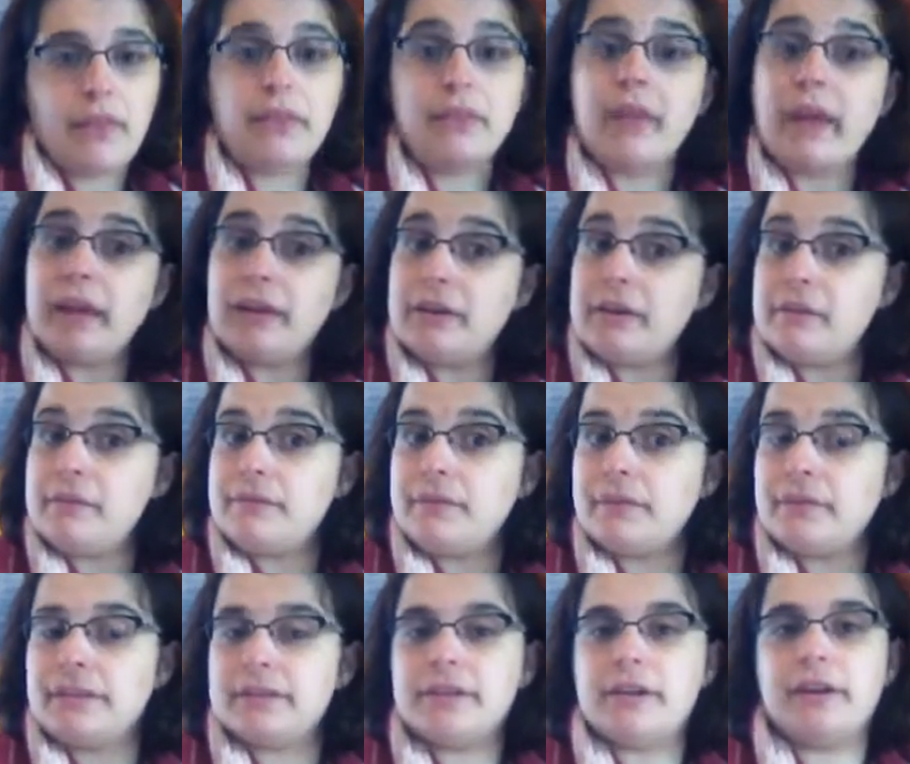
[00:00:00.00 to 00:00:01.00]
Thank you for
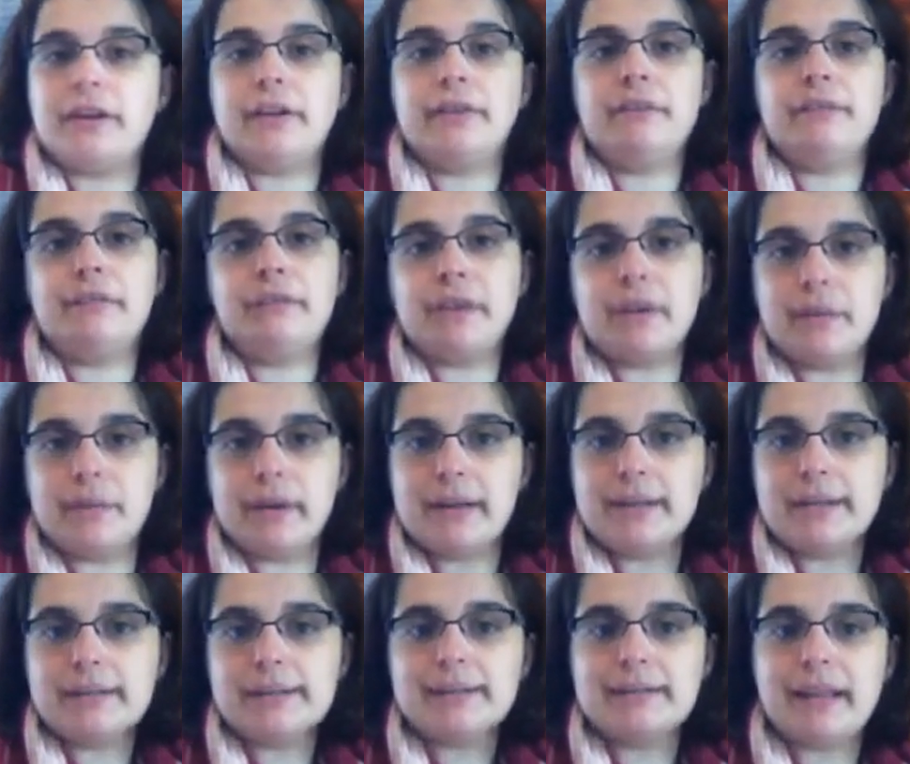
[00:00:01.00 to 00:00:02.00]
returning
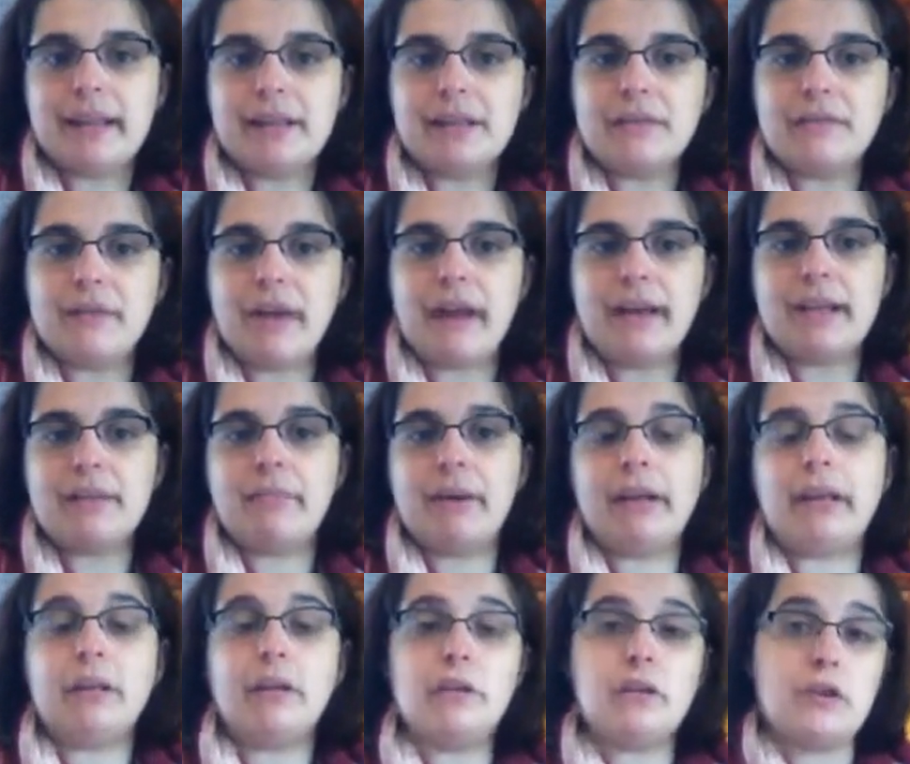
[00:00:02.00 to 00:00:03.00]
viewers. Thank you for
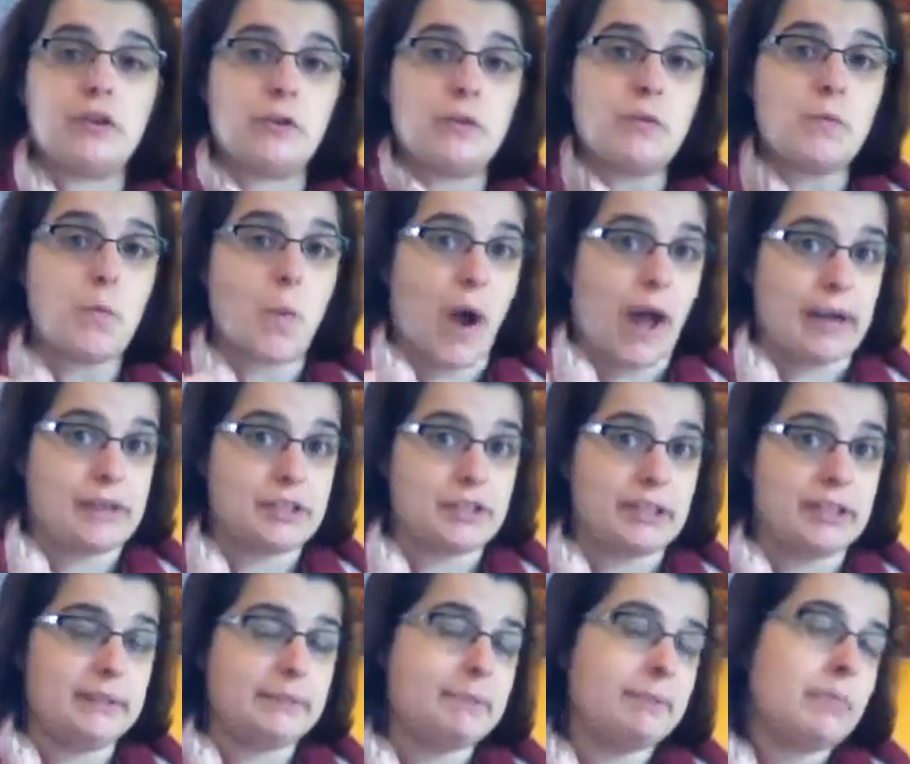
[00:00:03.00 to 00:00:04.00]
anybody new
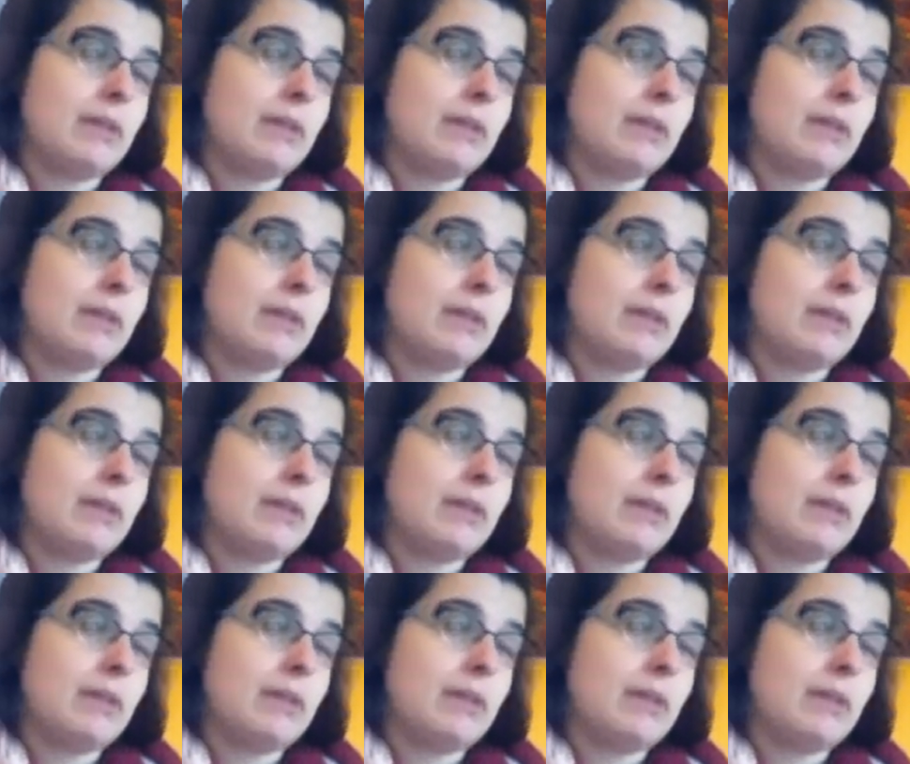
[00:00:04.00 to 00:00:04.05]
watching.